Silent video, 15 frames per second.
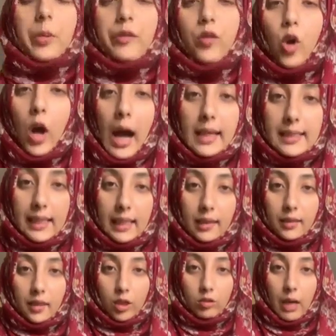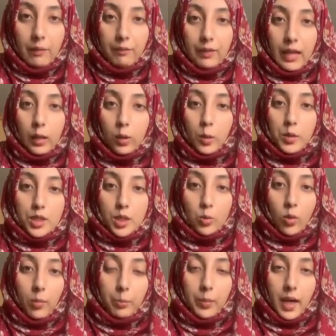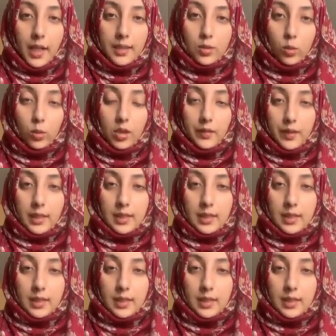Before adding the gram flour, which is what binds all of this